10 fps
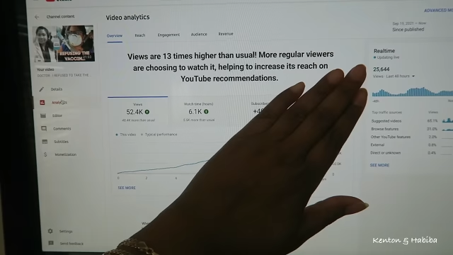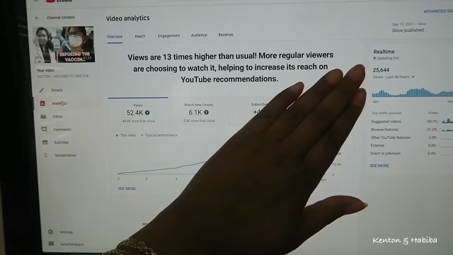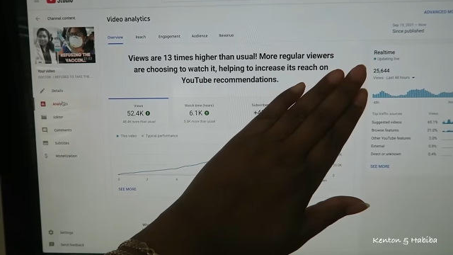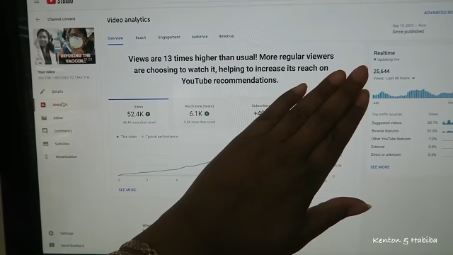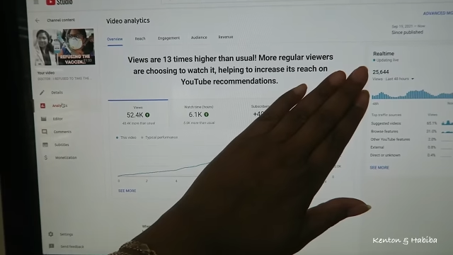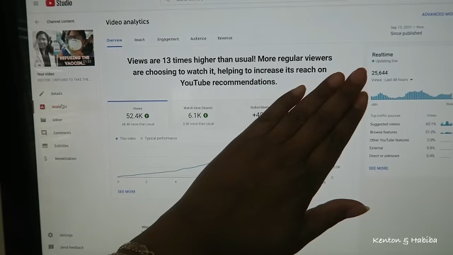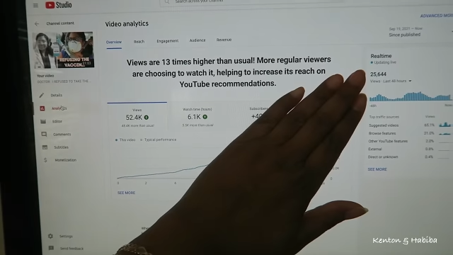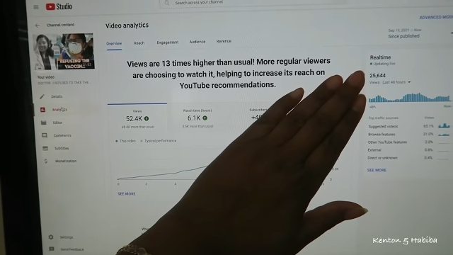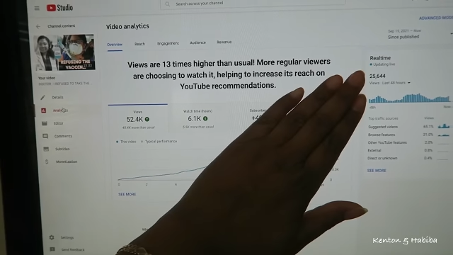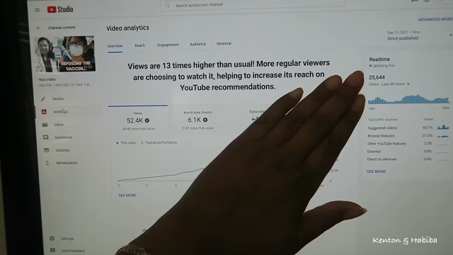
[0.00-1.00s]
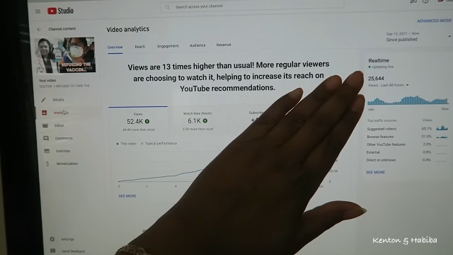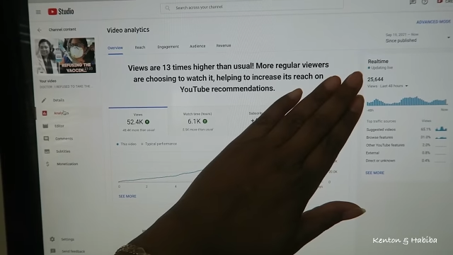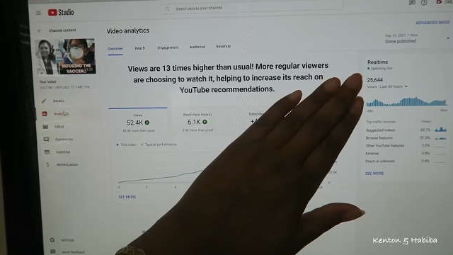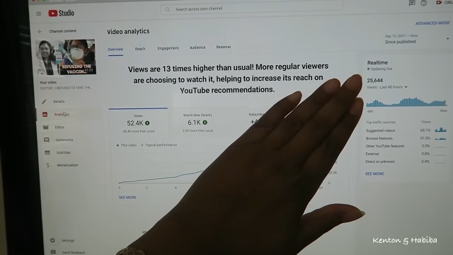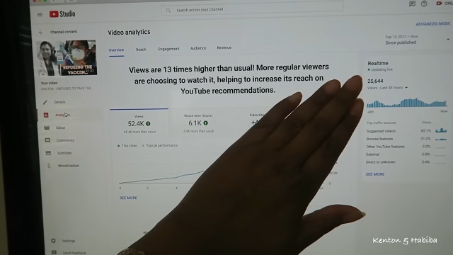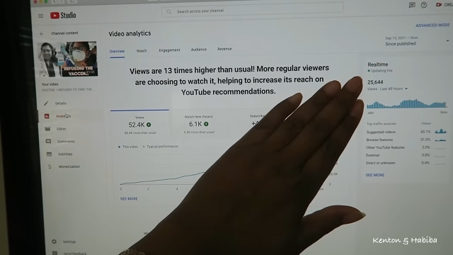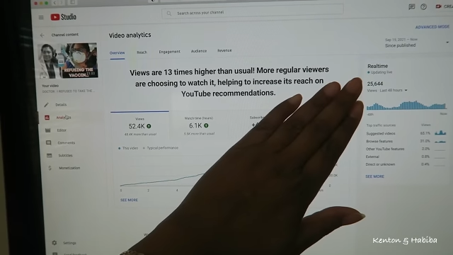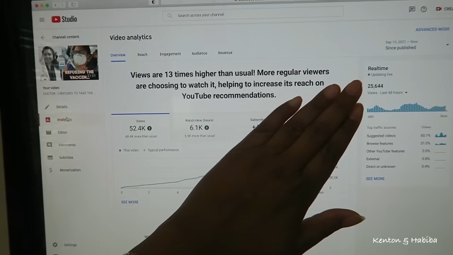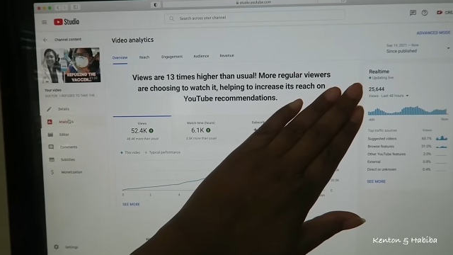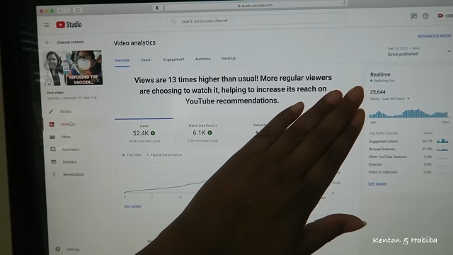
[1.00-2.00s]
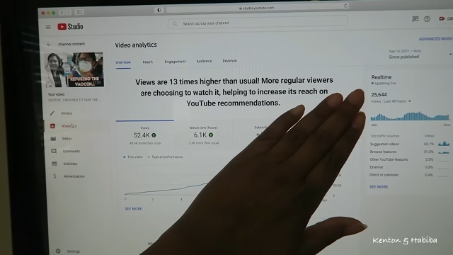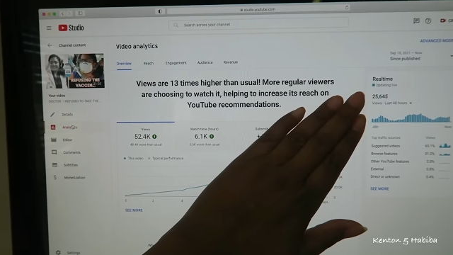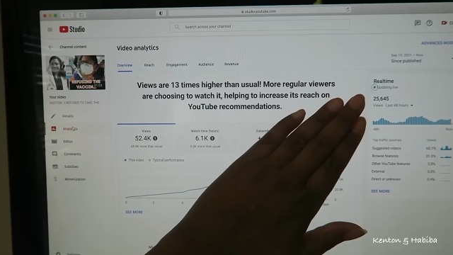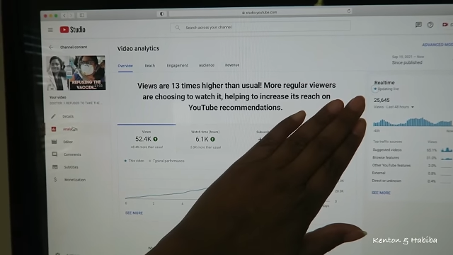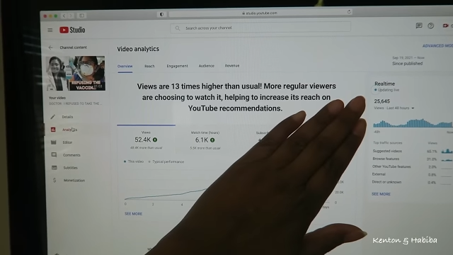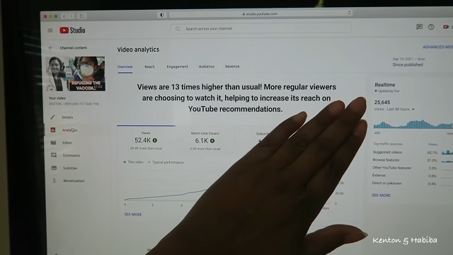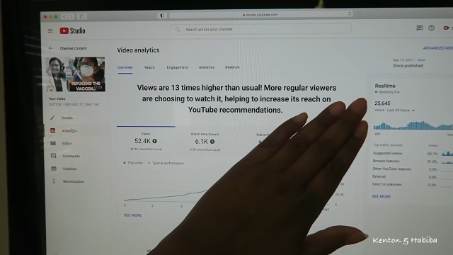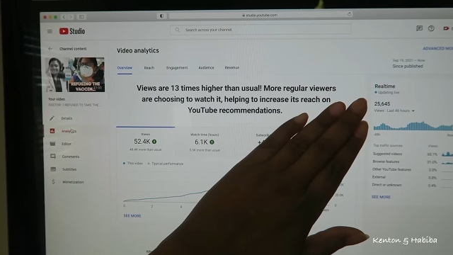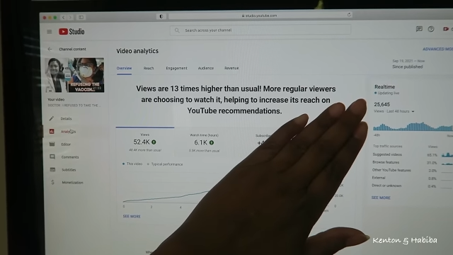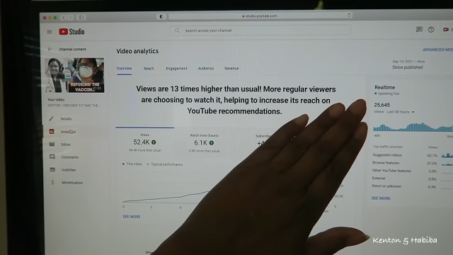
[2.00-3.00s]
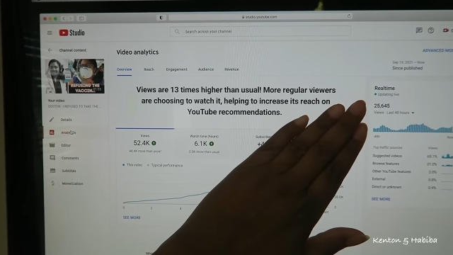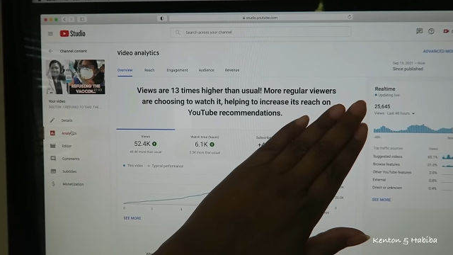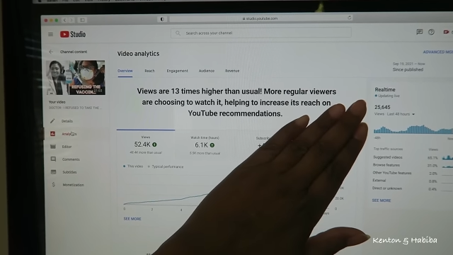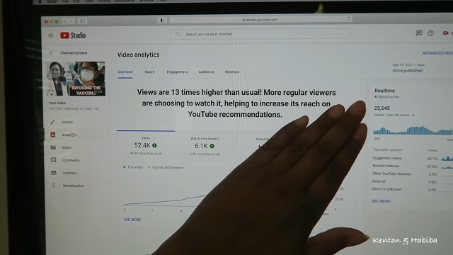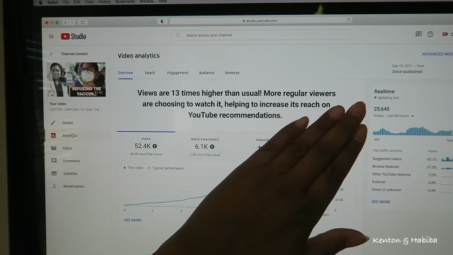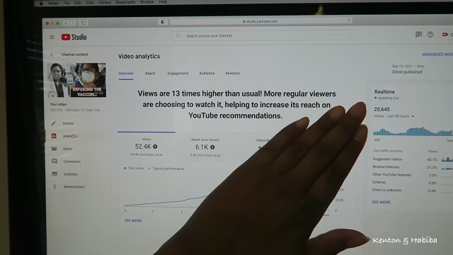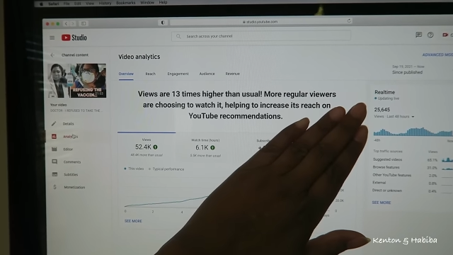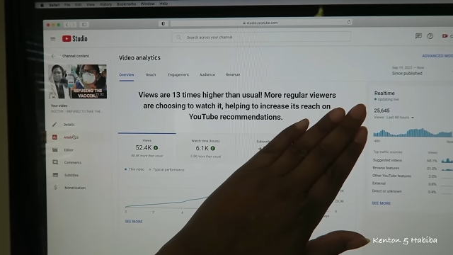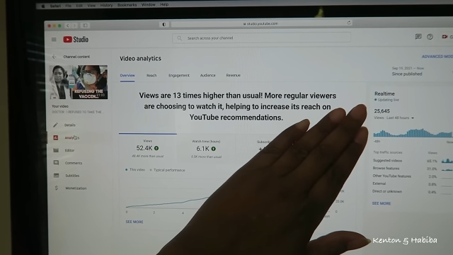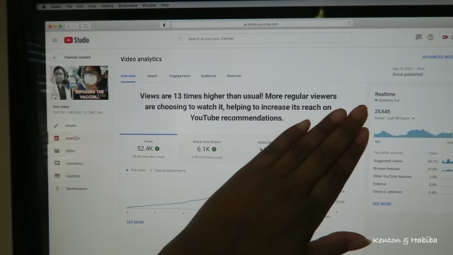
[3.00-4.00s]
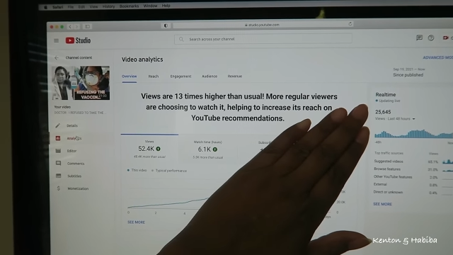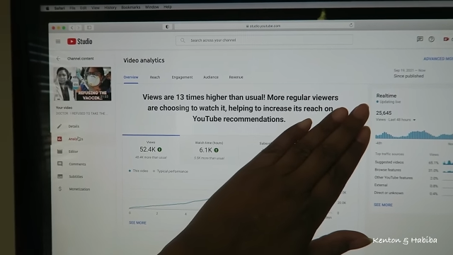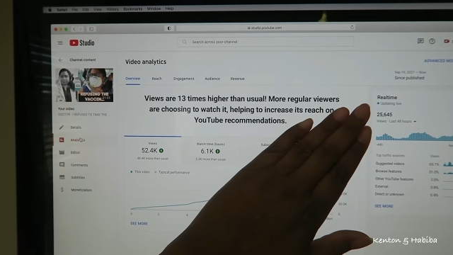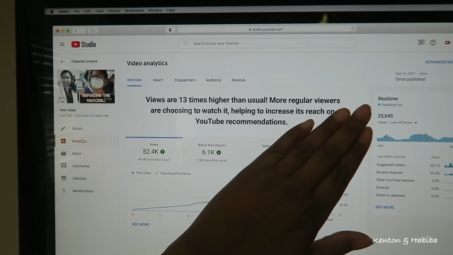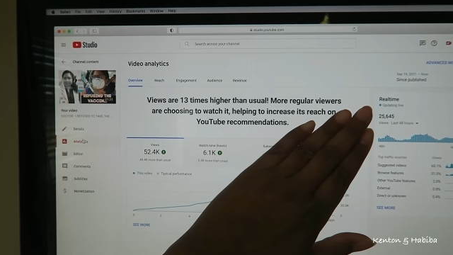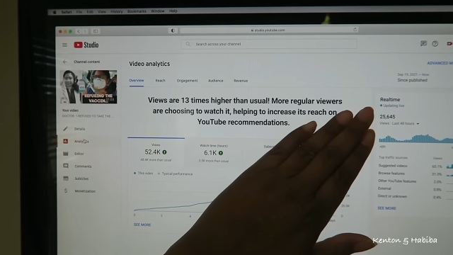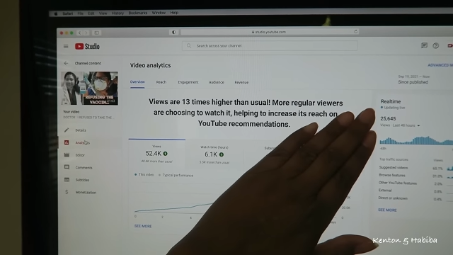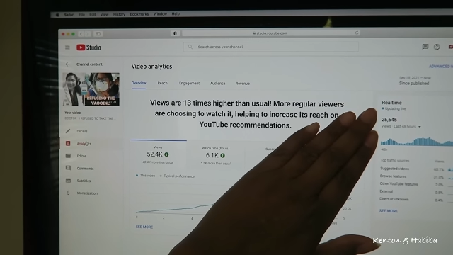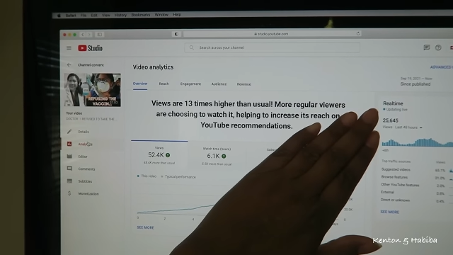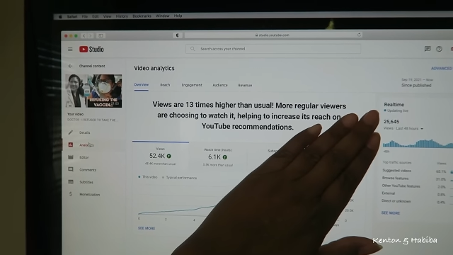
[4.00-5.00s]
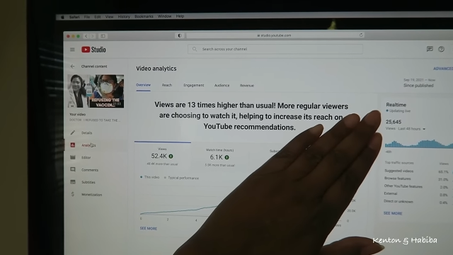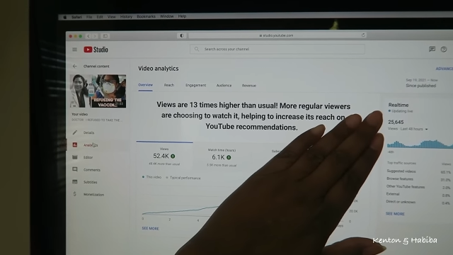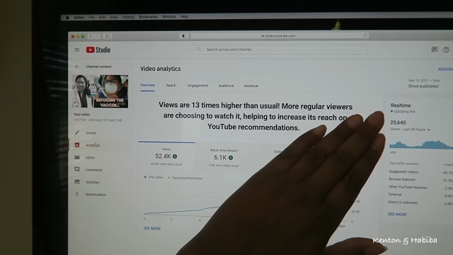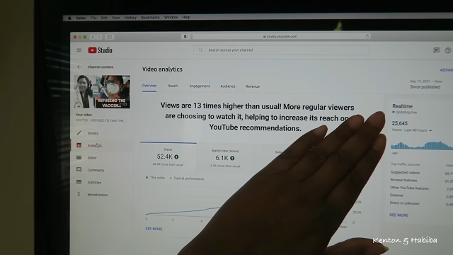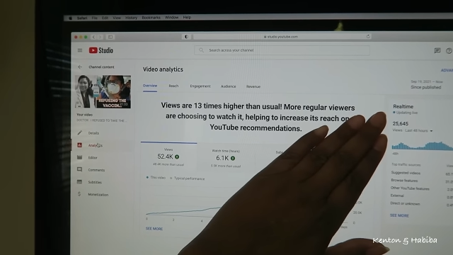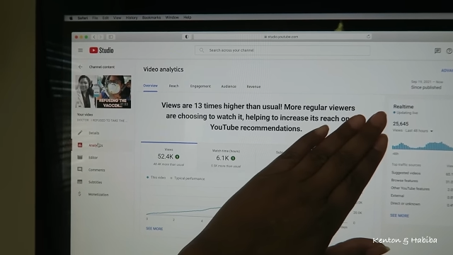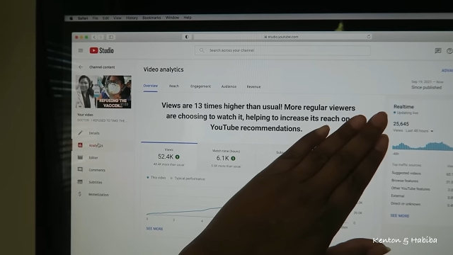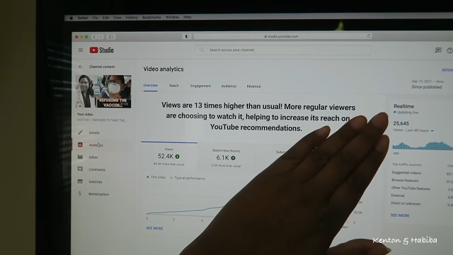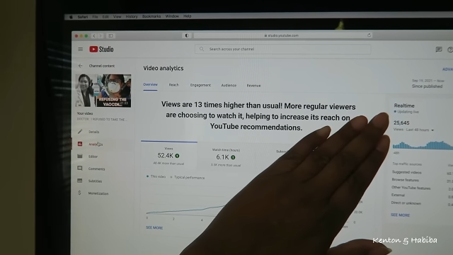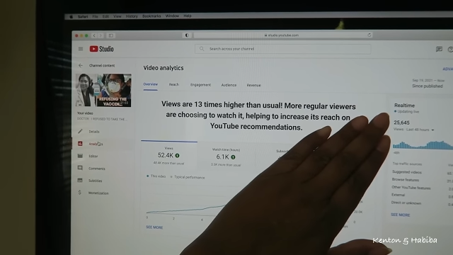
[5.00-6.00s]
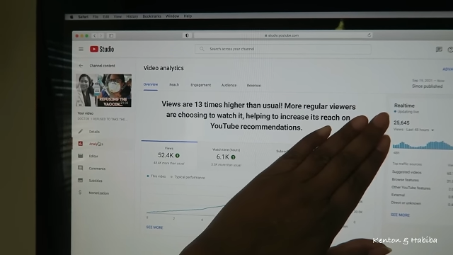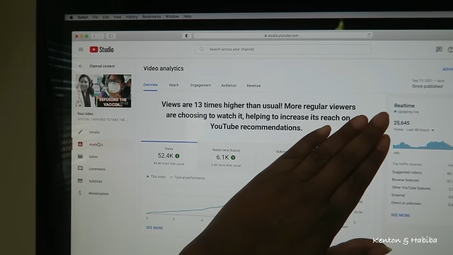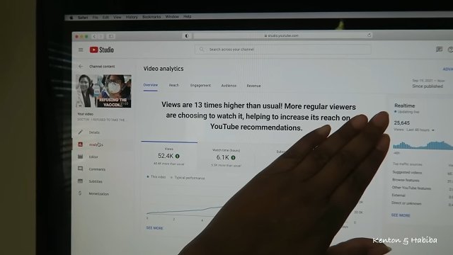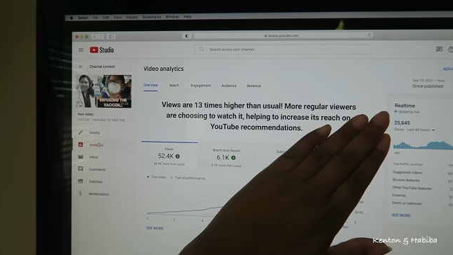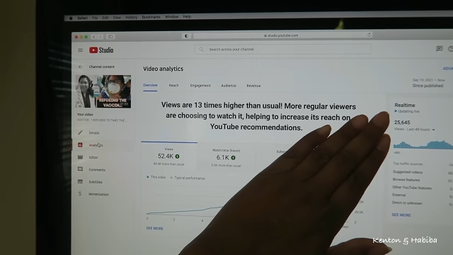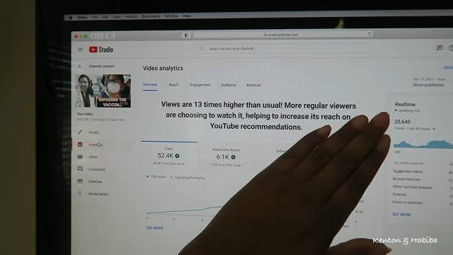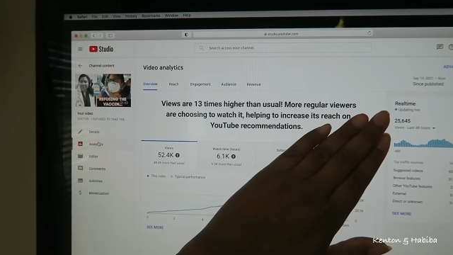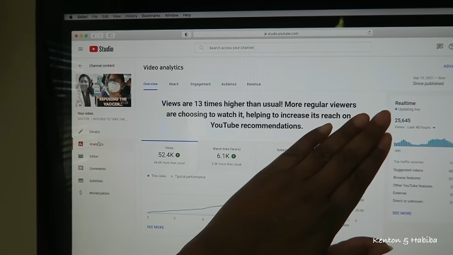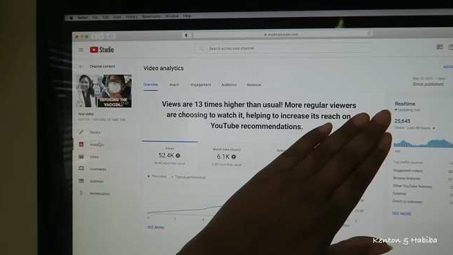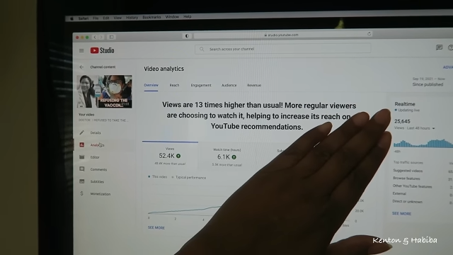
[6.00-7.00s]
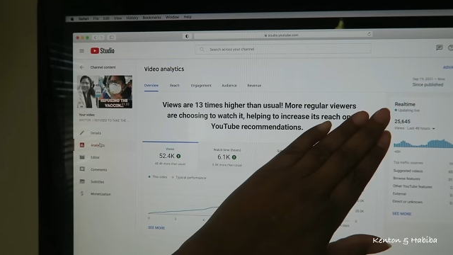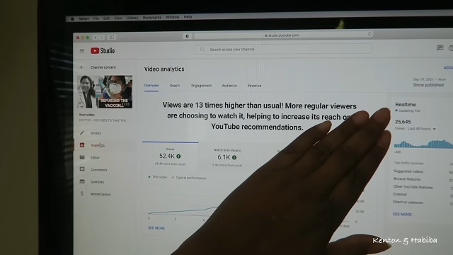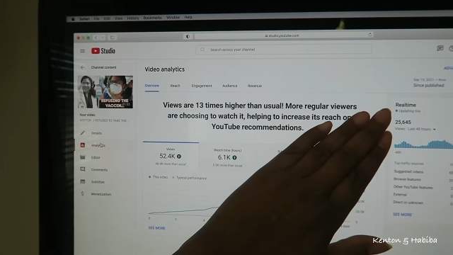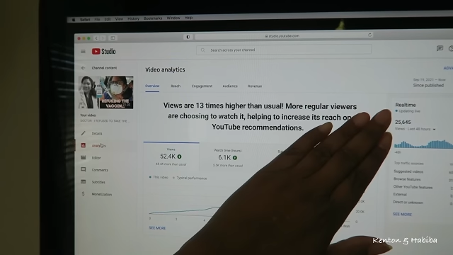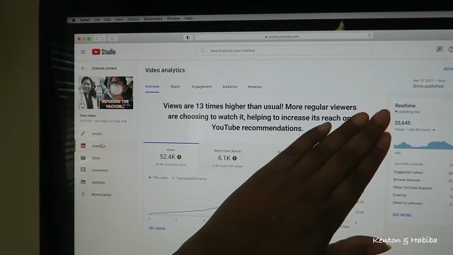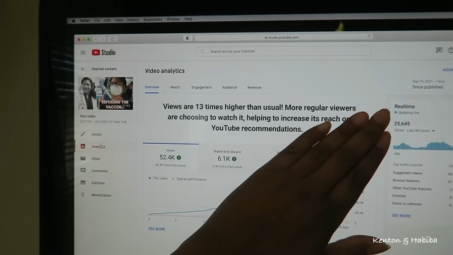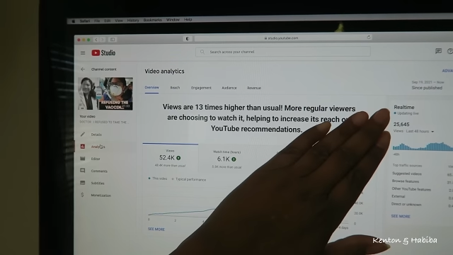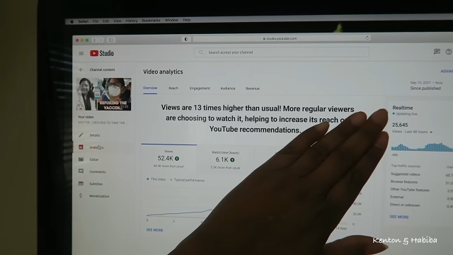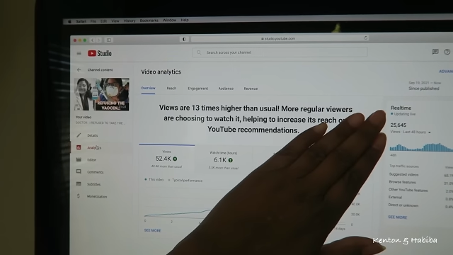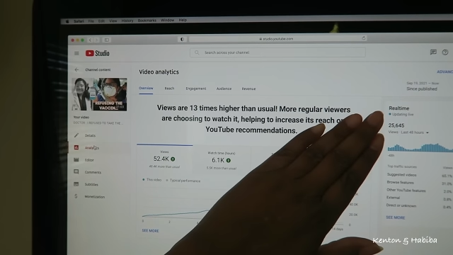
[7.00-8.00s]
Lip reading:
No face is visible, so there are no lips to read.